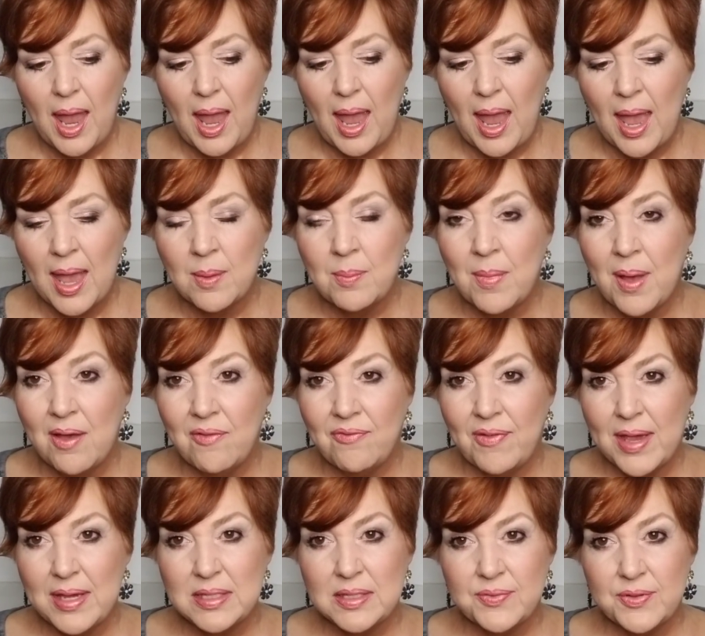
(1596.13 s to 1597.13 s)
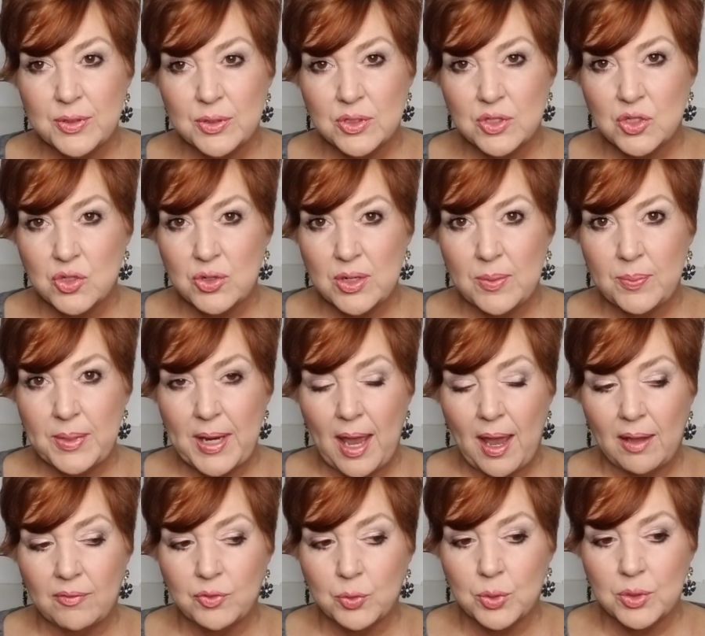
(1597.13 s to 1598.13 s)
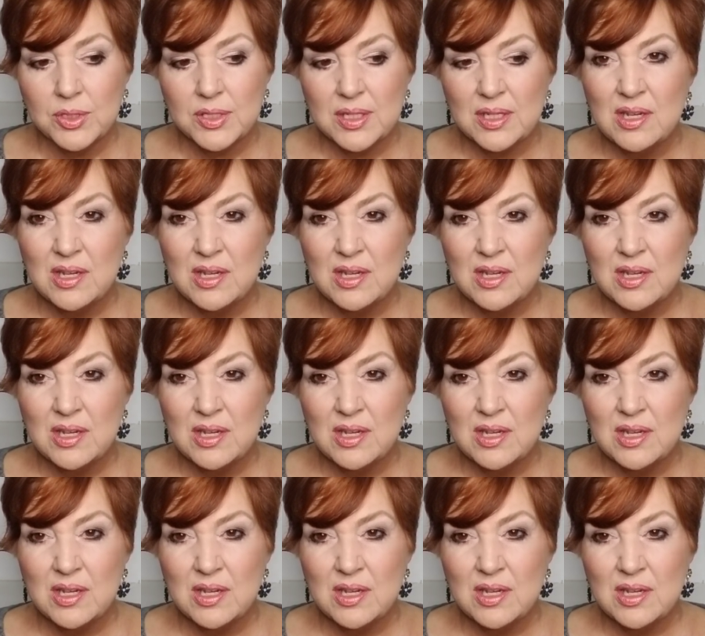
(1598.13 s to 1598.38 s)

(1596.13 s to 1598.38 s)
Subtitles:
and my face feels stripped afterwards.